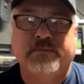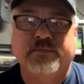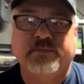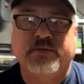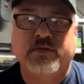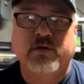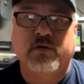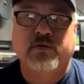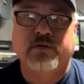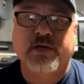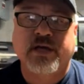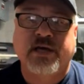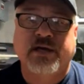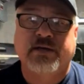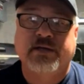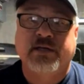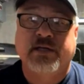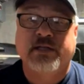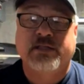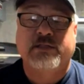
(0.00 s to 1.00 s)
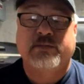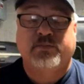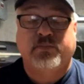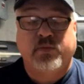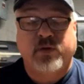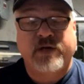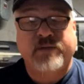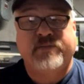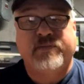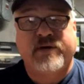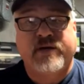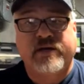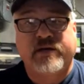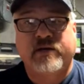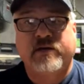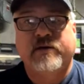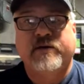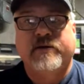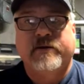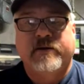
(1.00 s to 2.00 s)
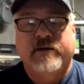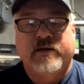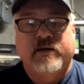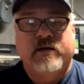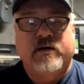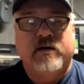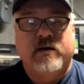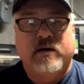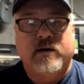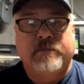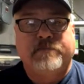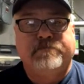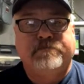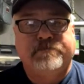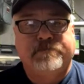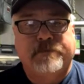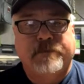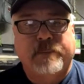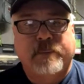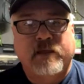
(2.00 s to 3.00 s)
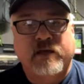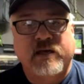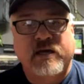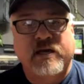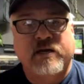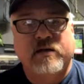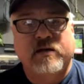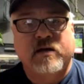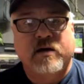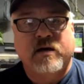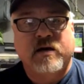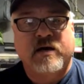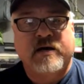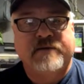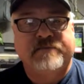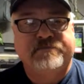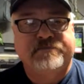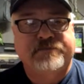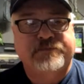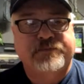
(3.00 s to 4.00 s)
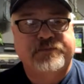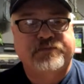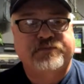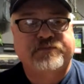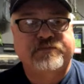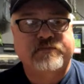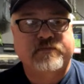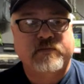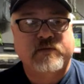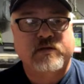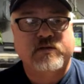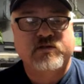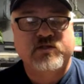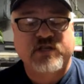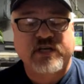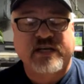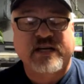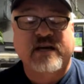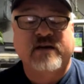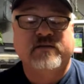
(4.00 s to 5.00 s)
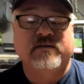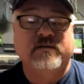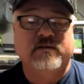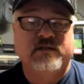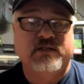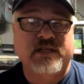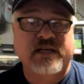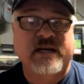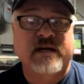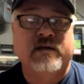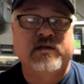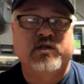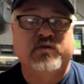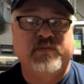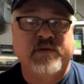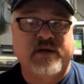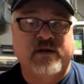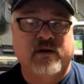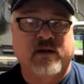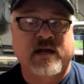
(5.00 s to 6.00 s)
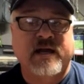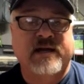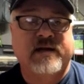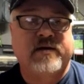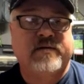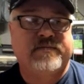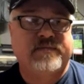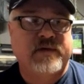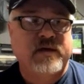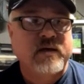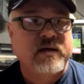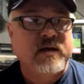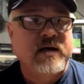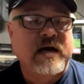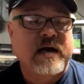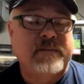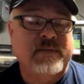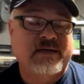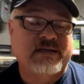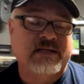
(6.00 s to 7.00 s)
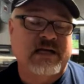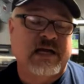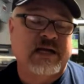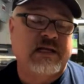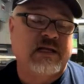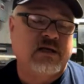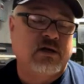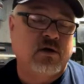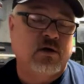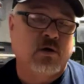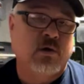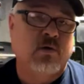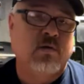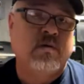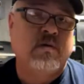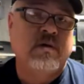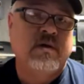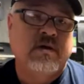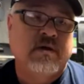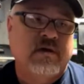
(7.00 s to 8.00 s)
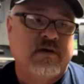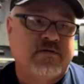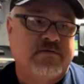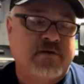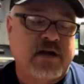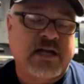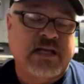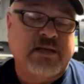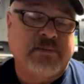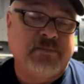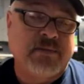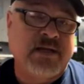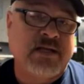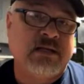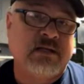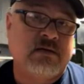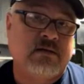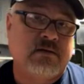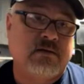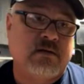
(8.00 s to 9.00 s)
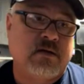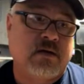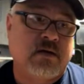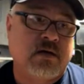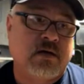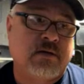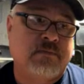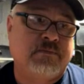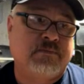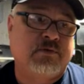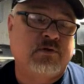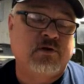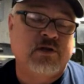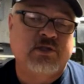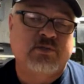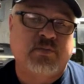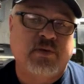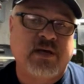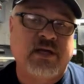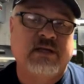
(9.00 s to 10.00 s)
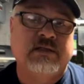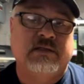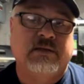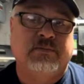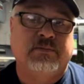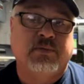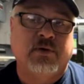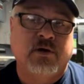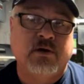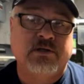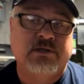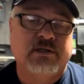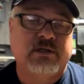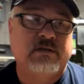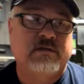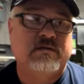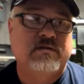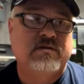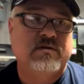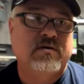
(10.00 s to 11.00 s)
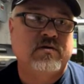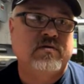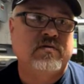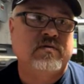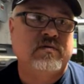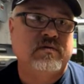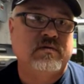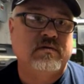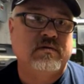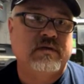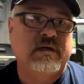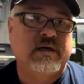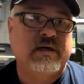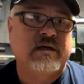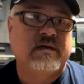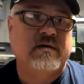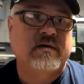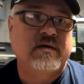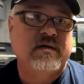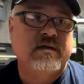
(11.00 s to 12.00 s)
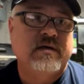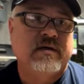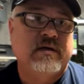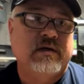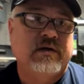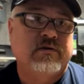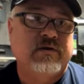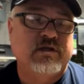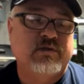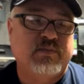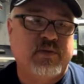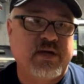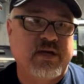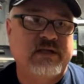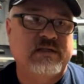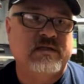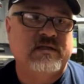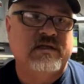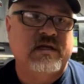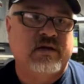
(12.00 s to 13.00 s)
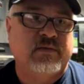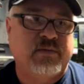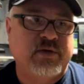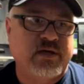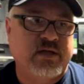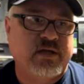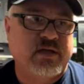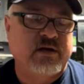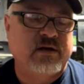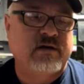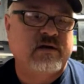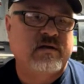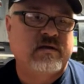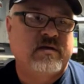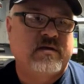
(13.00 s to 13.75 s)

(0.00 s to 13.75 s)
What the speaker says: So yeah, it's pretty big. Again, check out the speaker lineup. I'm excited to go finally meet Chris Biggs in person. So yeah, Chris Biggs is going to be there.